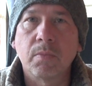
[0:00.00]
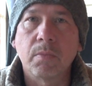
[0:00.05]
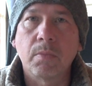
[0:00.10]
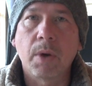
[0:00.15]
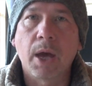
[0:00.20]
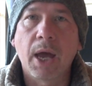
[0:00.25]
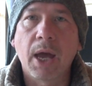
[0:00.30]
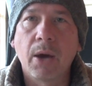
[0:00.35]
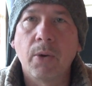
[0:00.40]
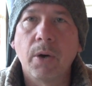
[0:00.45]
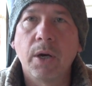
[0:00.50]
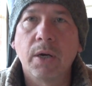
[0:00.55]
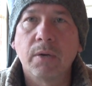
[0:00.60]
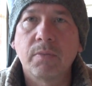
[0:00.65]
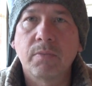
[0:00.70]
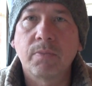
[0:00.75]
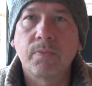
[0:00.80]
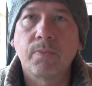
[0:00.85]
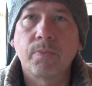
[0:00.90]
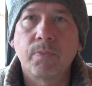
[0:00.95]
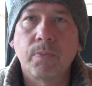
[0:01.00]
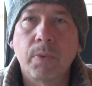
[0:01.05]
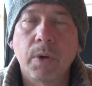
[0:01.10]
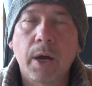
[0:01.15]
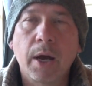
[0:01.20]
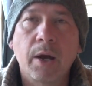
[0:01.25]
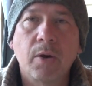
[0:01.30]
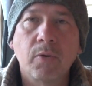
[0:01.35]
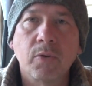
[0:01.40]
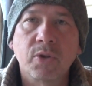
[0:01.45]
hour
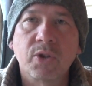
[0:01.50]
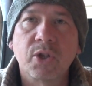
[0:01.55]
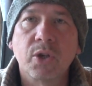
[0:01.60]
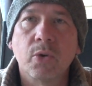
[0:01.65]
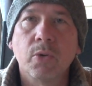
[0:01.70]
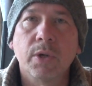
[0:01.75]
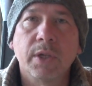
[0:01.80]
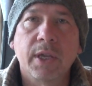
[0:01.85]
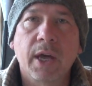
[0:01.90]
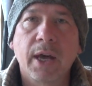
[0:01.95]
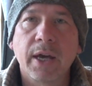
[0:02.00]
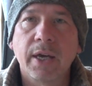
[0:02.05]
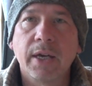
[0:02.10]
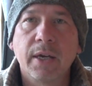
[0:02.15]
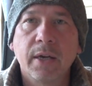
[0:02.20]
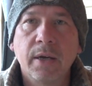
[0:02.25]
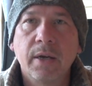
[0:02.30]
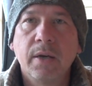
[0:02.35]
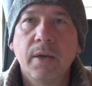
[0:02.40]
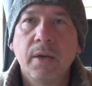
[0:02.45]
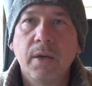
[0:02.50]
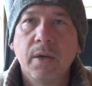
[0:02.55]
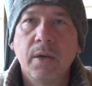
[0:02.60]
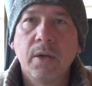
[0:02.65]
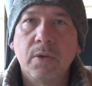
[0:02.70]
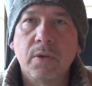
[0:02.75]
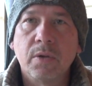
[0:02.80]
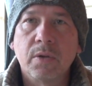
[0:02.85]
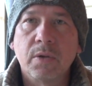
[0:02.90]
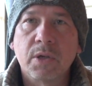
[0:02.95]
or two a day.
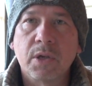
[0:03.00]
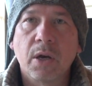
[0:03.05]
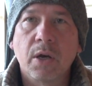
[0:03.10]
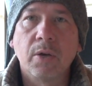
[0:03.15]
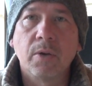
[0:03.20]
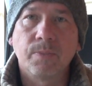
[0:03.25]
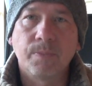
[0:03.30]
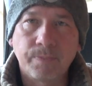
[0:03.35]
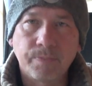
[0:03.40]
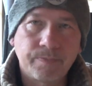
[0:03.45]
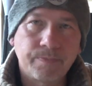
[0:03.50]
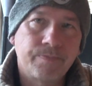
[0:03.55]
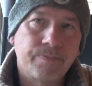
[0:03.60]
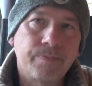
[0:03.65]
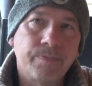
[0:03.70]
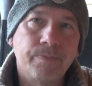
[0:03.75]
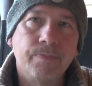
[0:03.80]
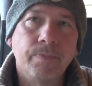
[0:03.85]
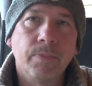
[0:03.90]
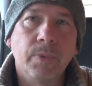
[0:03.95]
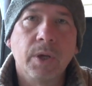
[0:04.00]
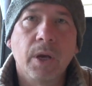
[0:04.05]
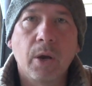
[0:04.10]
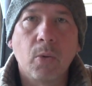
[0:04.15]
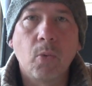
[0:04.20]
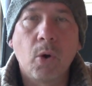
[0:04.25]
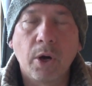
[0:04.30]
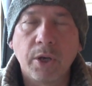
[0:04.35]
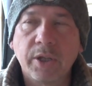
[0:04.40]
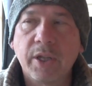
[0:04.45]
So
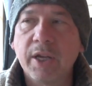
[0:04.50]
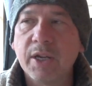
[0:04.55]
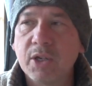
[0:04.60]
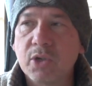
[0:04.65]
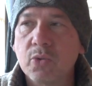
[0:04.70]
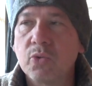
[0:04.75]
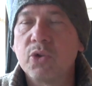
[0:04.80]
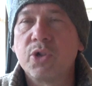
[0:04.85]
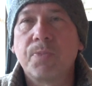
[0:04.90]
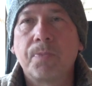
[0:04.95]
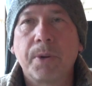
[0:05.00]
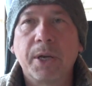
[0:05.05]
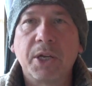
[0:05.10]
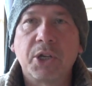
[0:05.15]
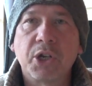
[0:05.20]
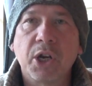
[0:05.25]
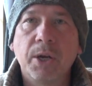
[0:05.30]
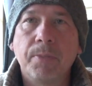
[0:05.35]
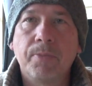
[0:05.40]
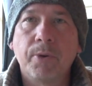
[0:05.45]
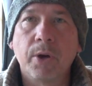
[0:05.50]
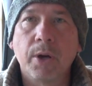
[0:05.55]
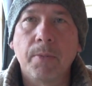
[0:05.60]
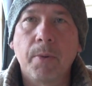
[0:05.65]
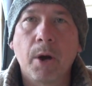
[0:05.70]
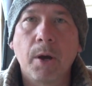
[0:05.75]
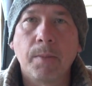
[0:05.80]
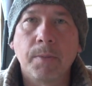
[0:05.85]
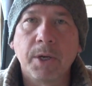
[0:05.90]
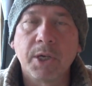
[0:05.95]
why diesel's a bit cheaper at the
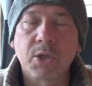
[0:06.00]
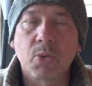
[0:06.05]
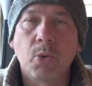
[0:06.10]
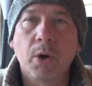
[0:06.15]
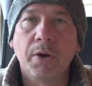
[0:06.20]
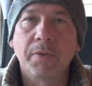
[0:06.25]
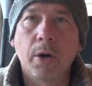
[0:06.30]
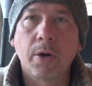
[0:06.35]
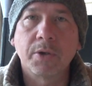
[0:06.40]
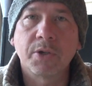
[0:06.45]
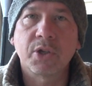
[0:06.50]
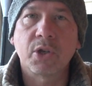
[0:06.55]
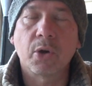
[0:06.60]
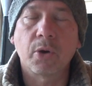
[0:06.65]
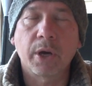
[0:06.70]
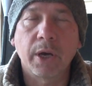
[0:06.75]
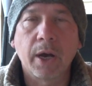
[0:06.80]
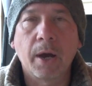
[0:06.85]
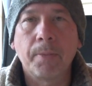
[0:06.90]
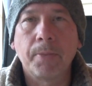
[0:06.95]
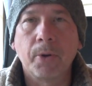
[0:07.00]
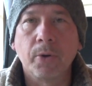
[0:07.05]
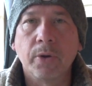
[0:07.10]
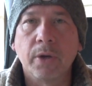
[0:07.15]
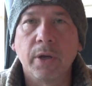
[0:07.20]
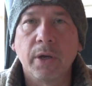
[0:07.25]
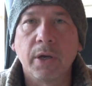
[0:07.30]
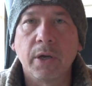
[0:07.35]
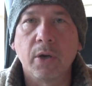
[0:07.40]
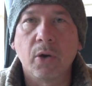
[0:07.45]
moment, it's worth stocking up on
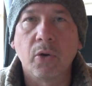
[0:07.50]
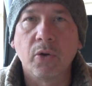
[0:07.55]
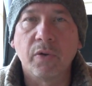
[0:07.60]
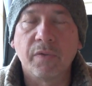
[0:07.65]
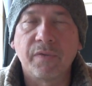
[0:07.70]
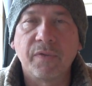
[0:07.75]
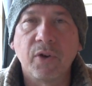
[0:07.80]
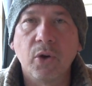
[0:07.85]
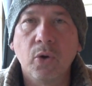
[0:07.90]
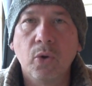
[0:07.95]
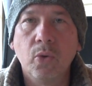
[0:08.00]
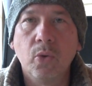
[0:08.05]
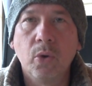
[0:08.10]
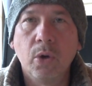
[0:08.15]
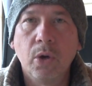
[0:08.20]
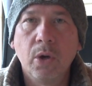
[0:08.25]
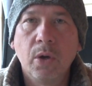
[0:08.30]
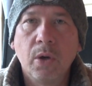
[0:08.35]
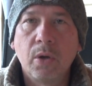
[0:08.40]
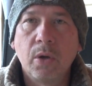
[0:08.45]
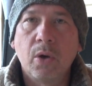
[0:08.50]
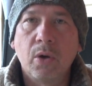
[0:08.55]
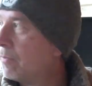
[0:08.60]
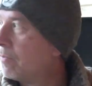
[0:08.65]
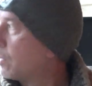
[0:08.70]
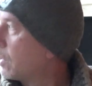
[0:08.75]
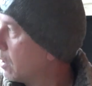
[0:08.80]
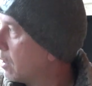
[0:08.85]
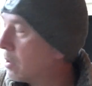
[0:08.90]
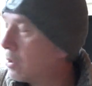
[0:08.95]
the fuel.
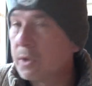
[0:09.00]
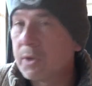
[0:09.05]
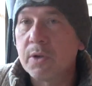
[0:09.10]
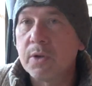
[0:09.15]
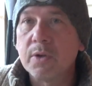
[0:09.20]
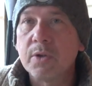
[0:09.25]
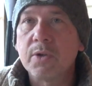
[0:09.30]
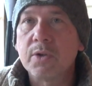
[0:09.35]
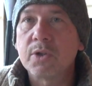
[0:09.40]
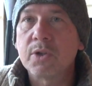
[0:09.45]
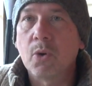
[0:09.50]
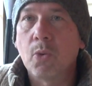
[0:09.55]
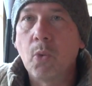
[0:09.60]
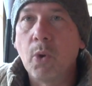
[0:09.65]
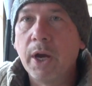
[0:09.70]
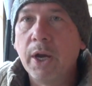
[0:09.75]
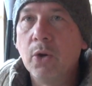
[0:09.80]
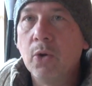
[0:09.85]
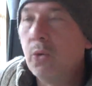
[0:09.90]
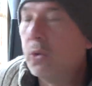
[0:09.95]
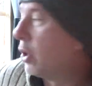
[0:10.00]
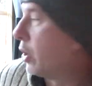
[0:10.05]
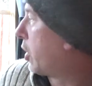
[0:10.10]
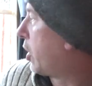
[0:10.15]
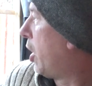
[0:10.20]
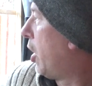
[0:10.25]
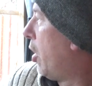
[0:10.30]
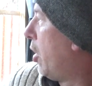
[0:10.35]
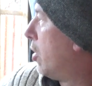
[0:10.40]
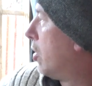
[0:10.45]
So when all the
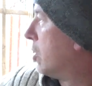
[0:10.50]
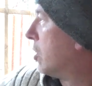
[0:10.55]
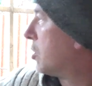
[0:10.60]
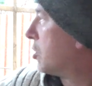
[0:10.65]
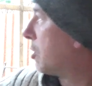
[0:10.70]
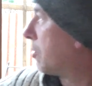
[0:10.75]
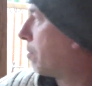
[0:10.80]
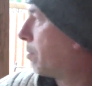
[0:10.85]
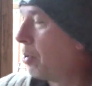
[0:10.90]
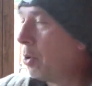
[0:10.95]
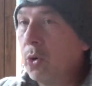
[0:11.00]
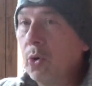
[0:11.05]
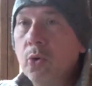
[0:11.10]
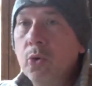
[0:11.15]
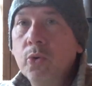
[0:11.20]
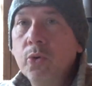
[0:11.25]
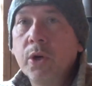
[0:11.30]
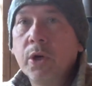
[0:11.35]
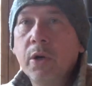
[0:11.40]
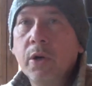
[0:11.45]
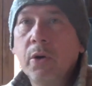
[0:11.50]
curtains are pulled,